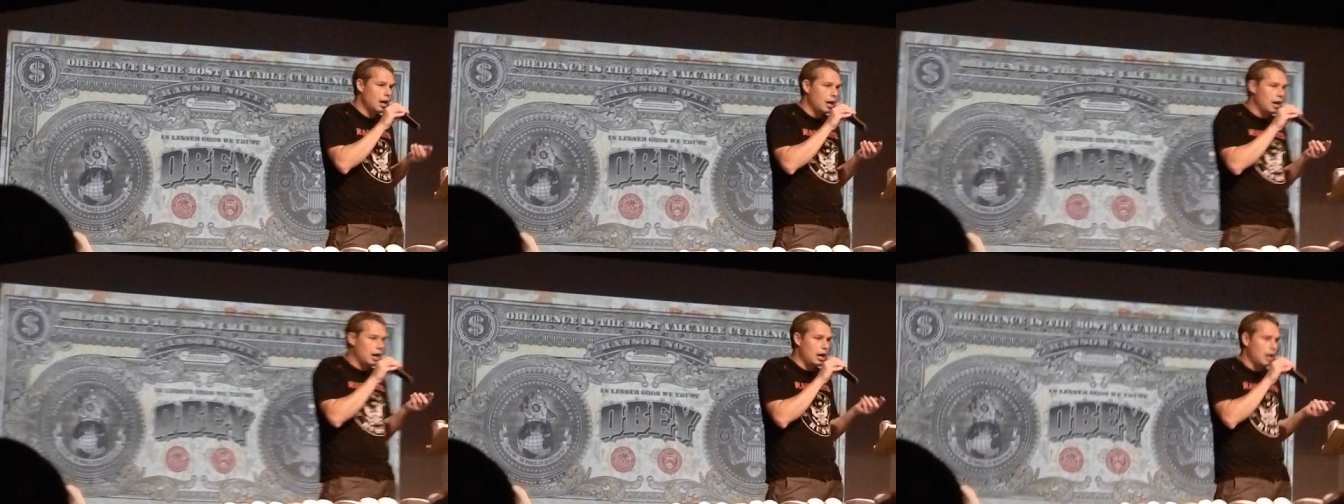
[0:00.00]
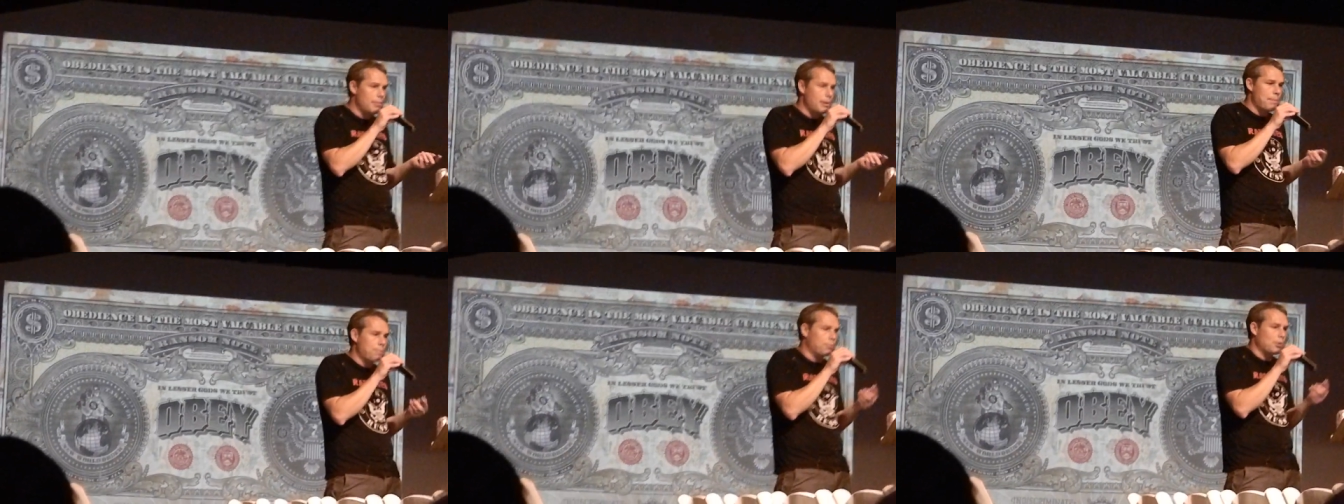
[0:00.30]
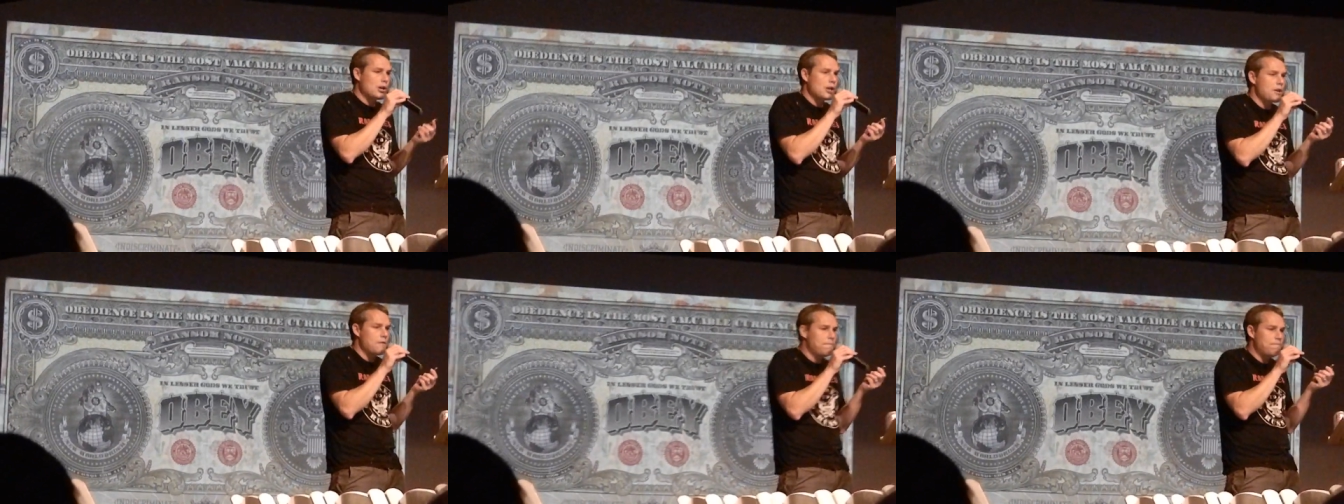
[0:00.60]
I
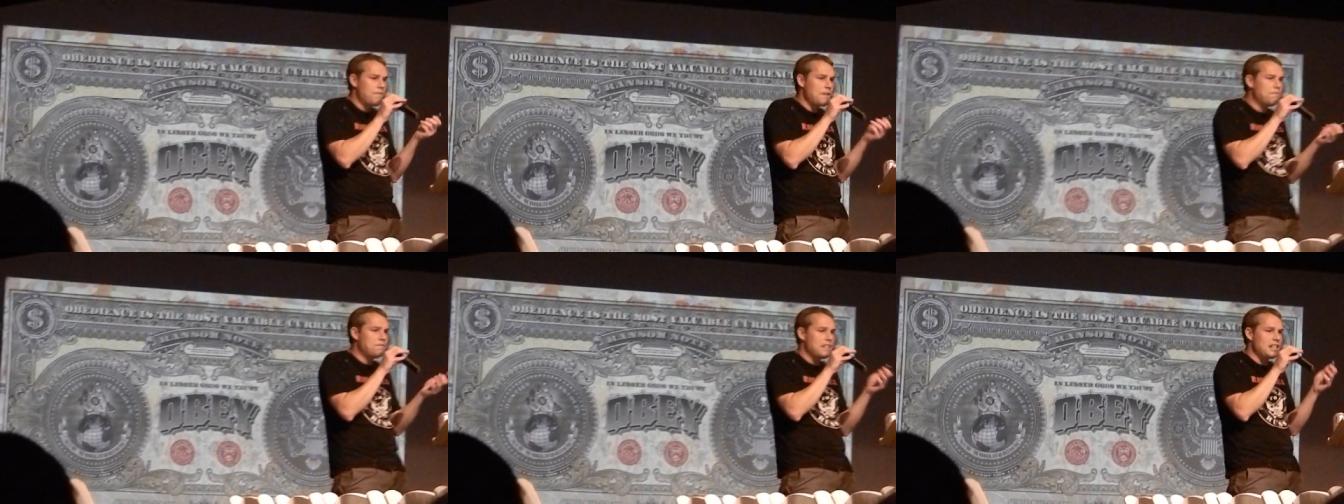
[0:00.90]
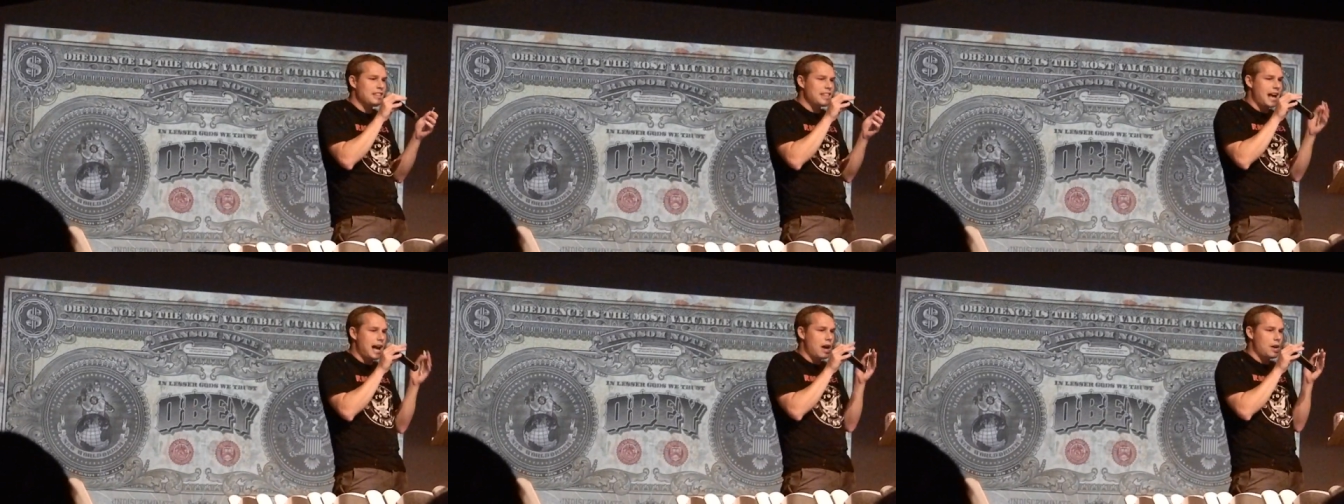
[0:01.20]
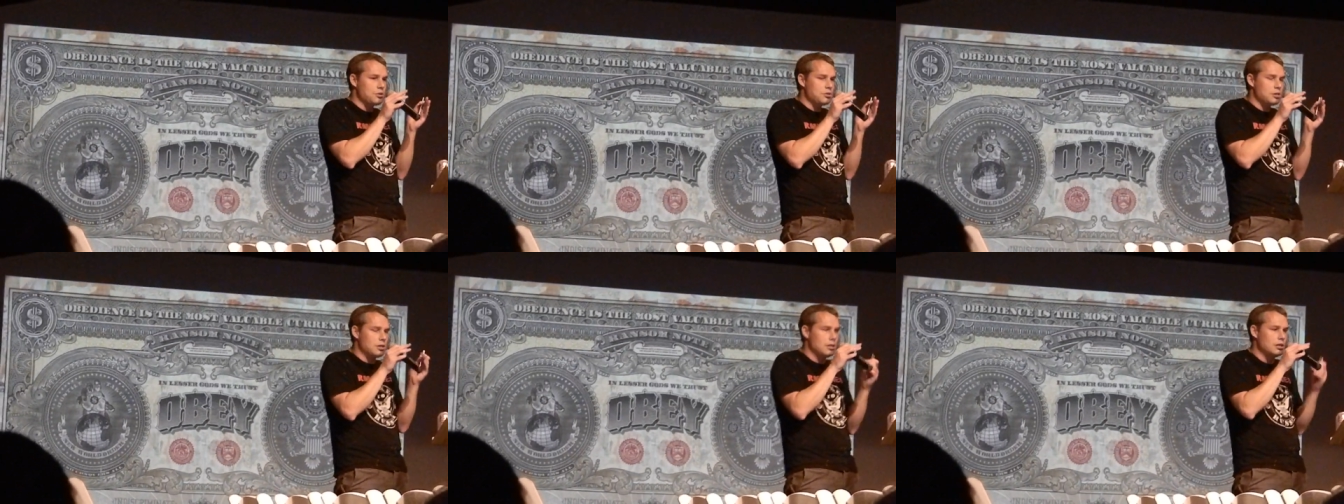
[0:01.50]
printed
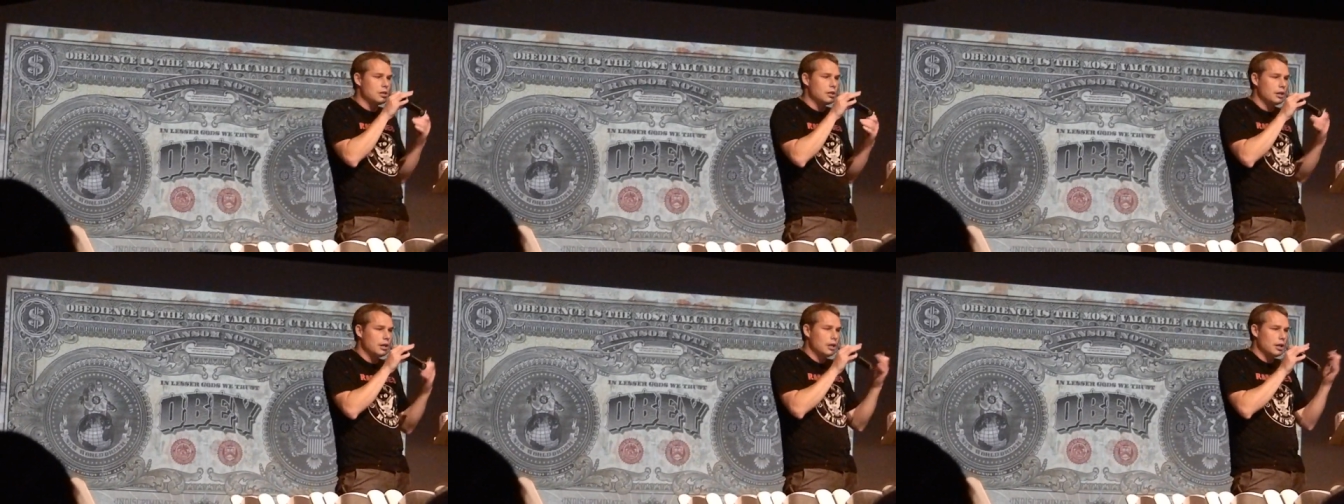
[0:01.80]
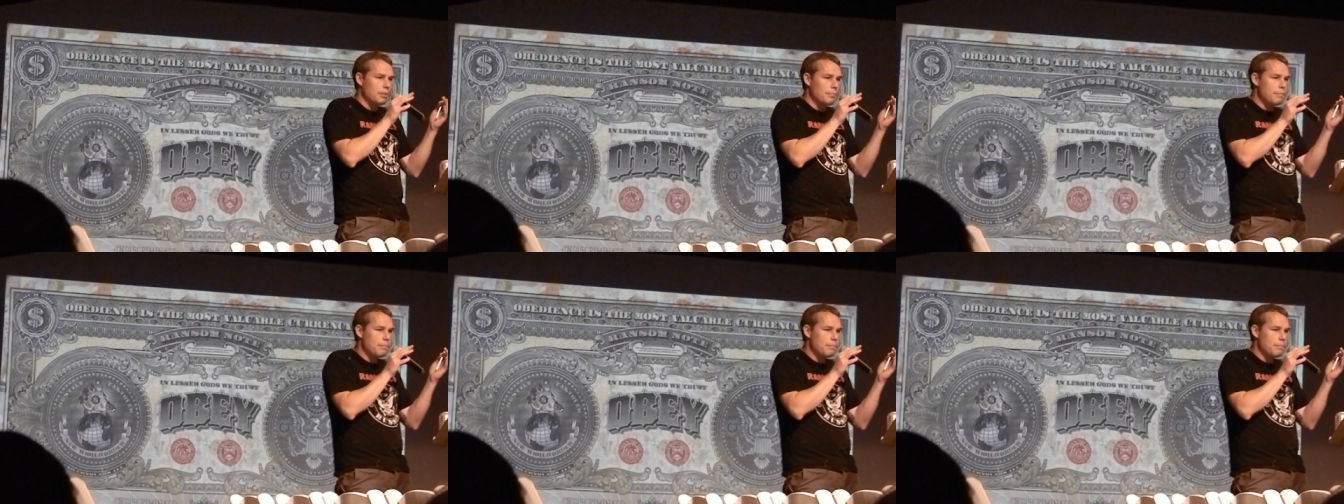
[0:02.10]
50,000